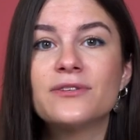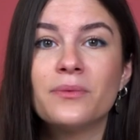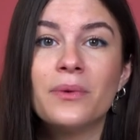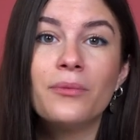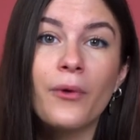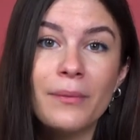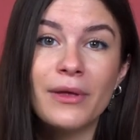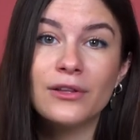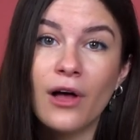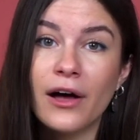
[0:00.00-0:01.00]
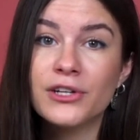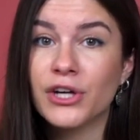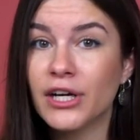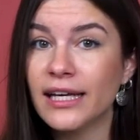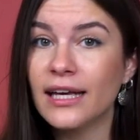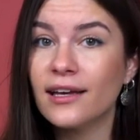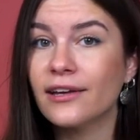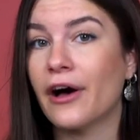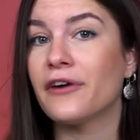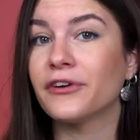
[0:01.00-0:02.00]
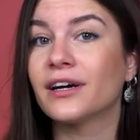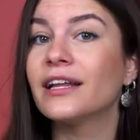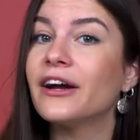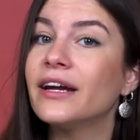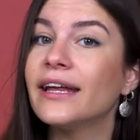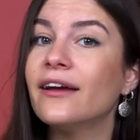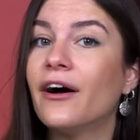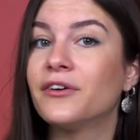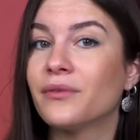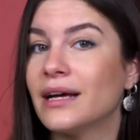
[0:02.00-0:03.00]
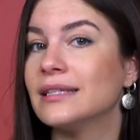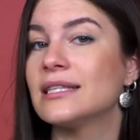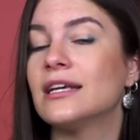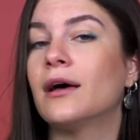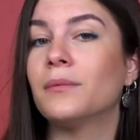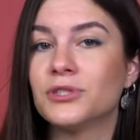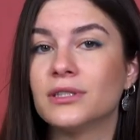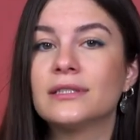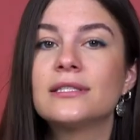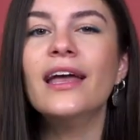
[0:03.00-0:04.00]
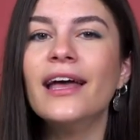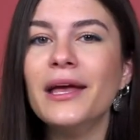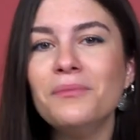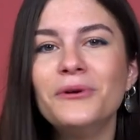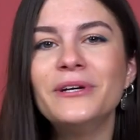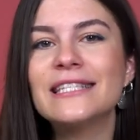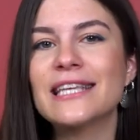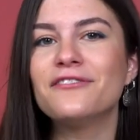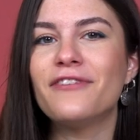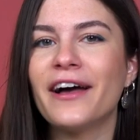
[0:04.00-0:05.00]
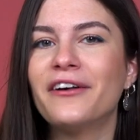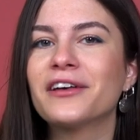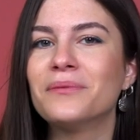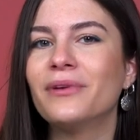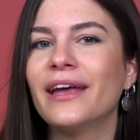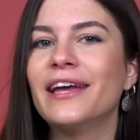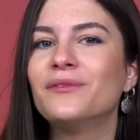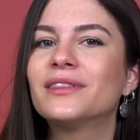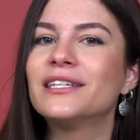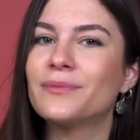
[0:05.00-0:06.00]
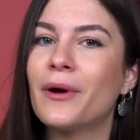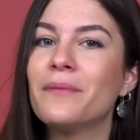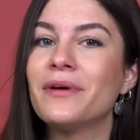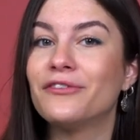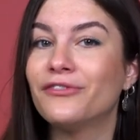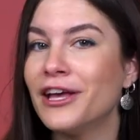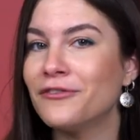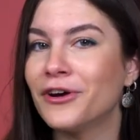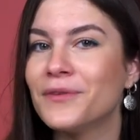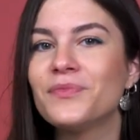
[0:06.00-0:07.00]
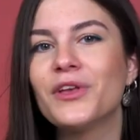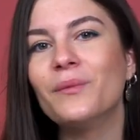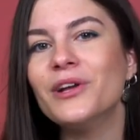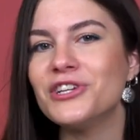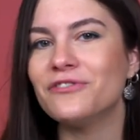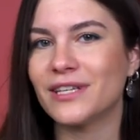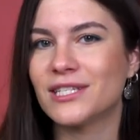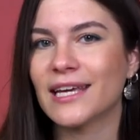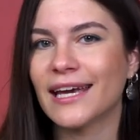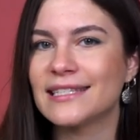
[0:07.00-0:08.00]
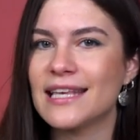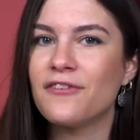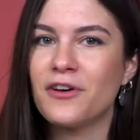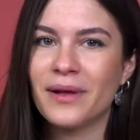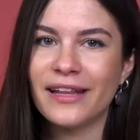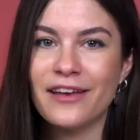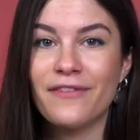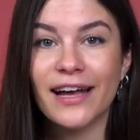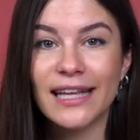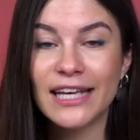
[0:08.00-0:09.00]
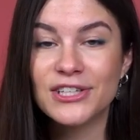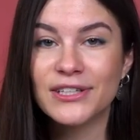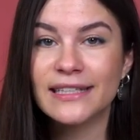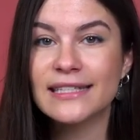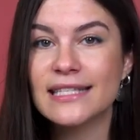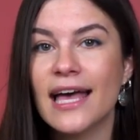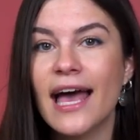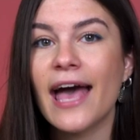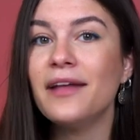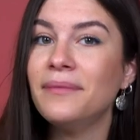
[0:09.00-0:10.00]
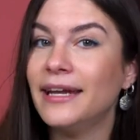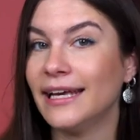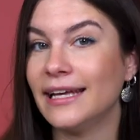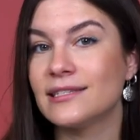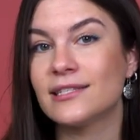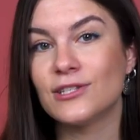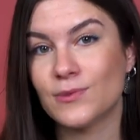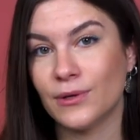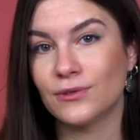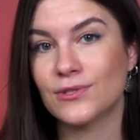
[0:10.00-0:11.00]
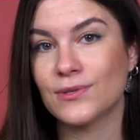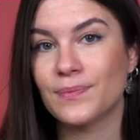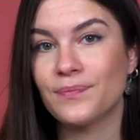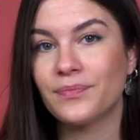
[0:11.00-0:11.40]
from an employment law attorney can offer clarity on rights and options. Employees can file a complaint with the Department of Labor, which investigates FMLA violations and mediates disputes.